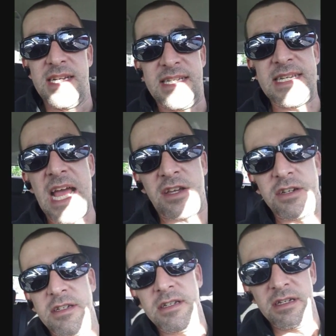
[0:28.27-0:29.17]
It's not
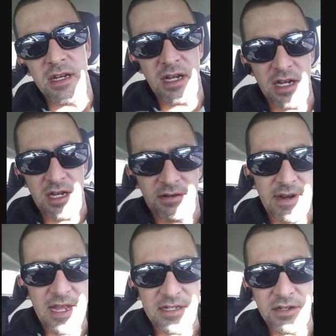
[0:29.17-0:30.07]
good.
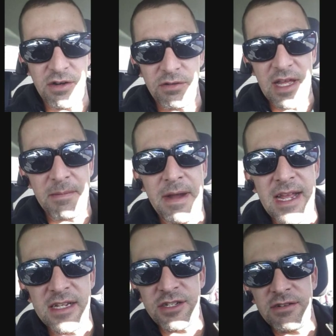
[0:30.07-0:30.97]
Alright, so like
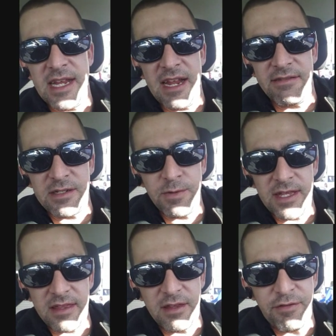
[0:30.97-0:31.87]
my issue here is
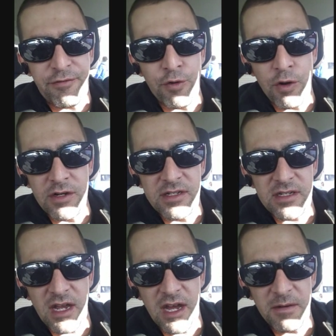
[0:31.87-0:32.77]
with the
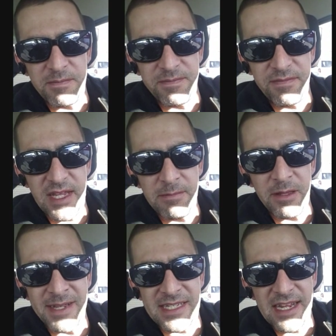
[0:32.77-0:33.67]
Ford's
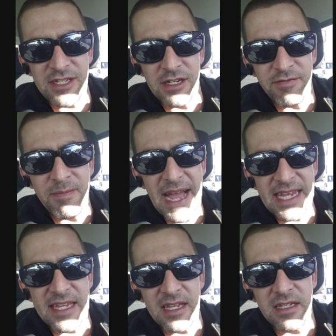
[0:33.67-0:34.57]
implementation of
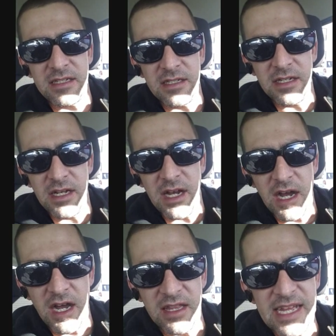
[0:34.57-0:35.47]
MyKey.
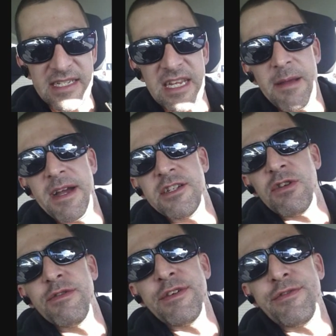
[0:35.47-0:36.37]
Last time I
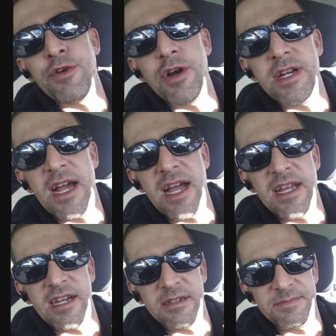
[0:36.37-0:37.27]
drove a Ford,
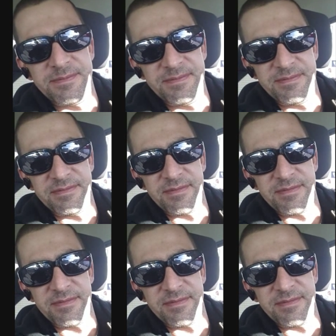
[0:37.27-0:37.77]
I